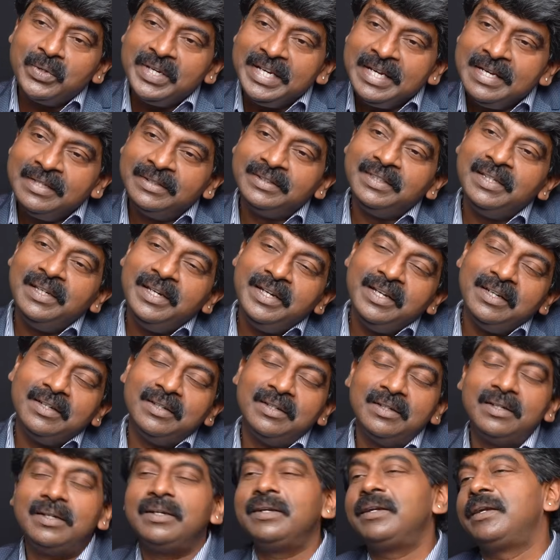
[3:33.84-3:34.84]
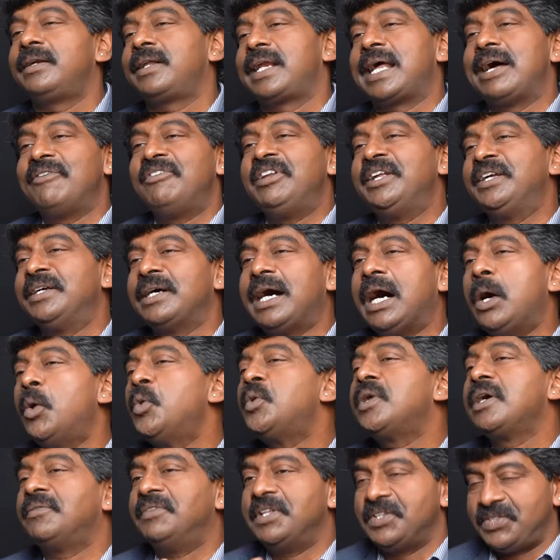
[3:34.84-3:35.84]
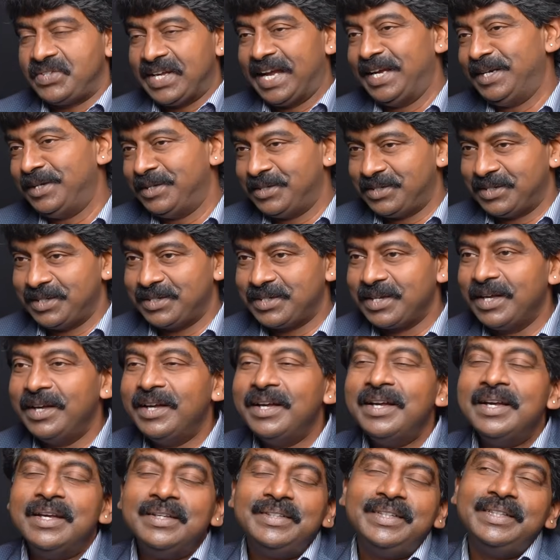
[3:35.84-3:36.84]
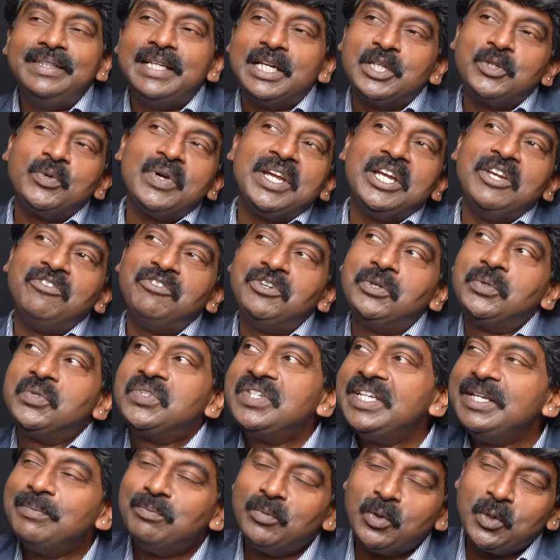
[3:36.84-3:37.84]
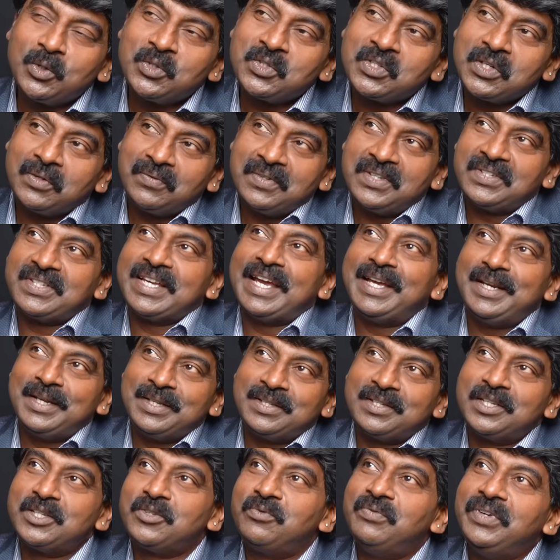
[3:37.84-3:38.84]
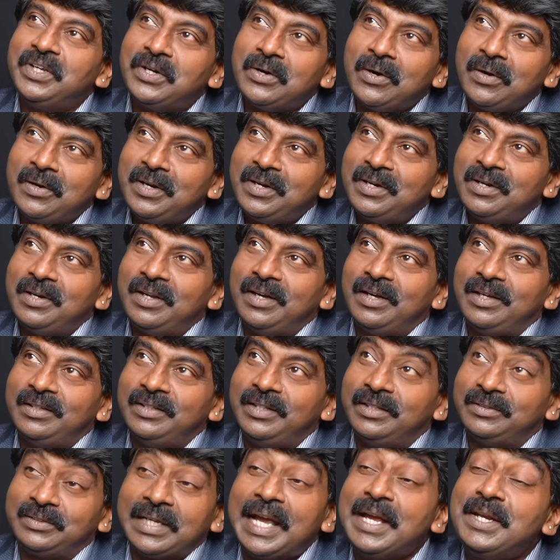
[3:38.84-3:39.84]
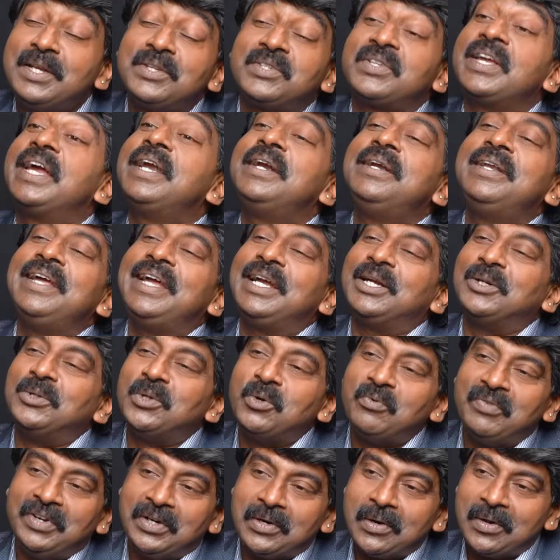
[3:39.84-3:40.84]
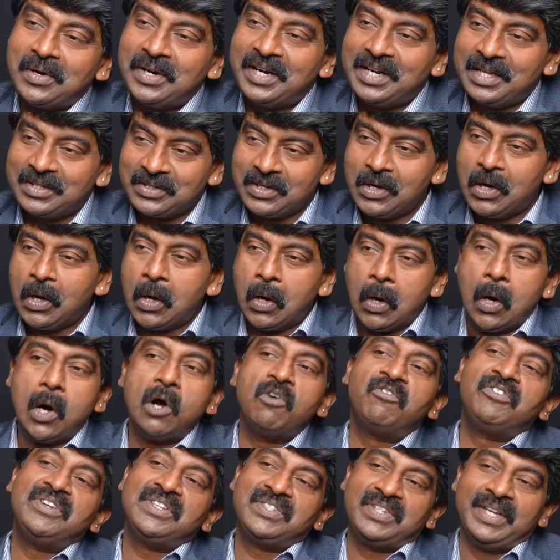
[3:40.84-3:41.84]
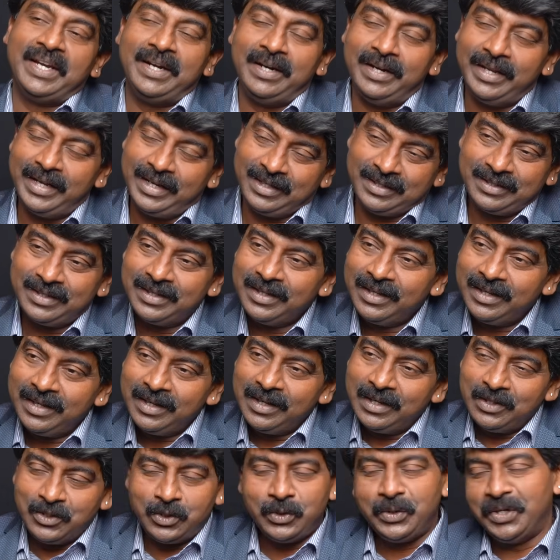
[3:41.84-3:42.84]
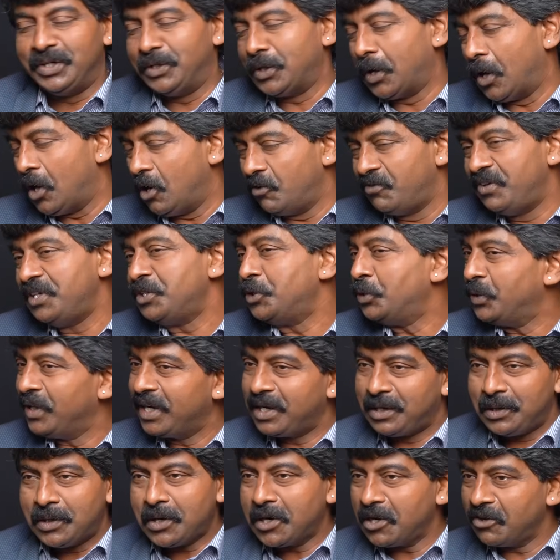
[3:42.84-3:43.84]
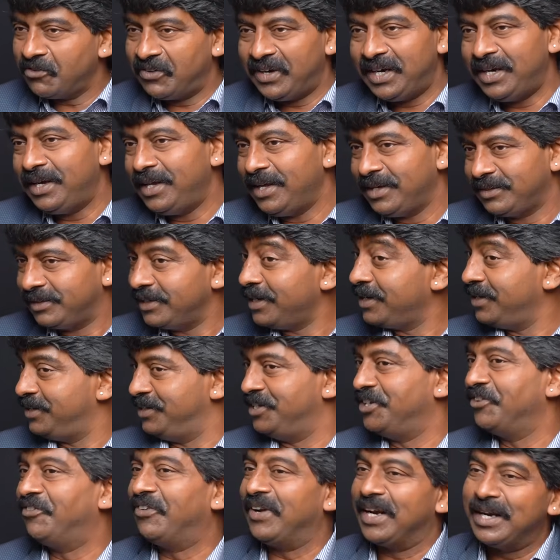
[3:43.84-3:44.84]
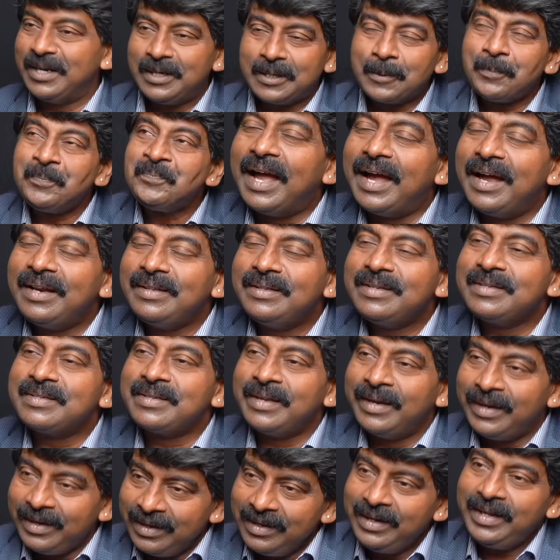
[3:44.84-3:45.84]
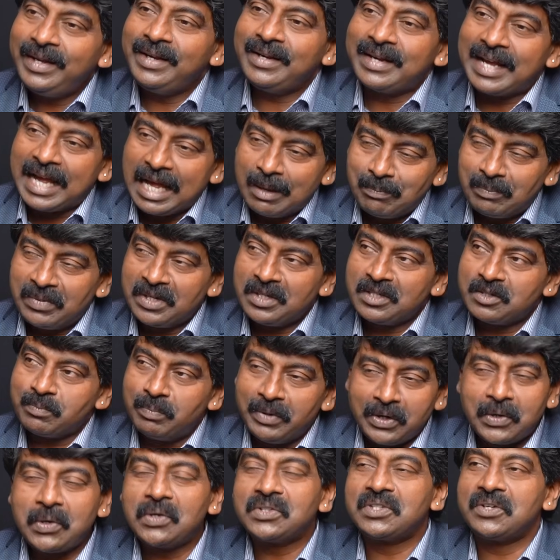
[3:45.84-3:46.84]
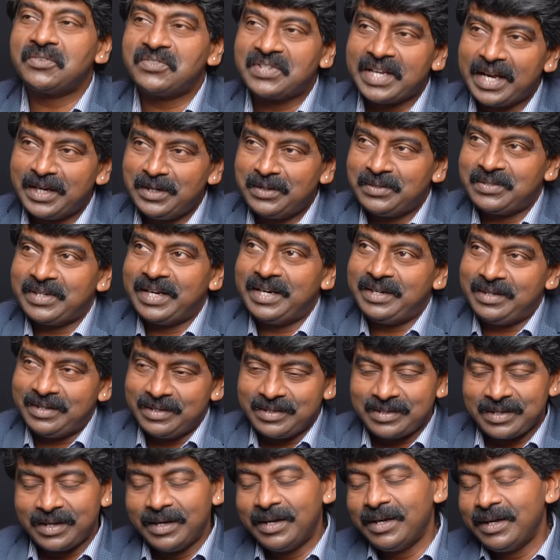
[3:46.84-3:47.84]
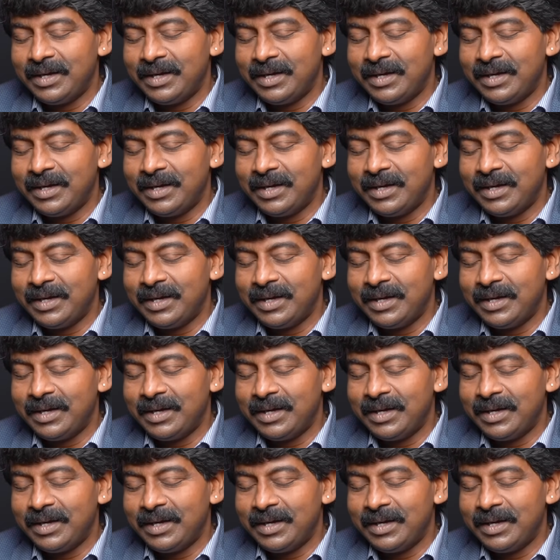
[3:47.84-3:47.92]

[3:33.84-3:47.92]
easily traveling out of the sinuses. See, that's why if you see most of the sinuses, we call the sinus headache, we call it as office headache. So in the office, you get a lot of headaches, that is different. And this headache happens because of sinusitis.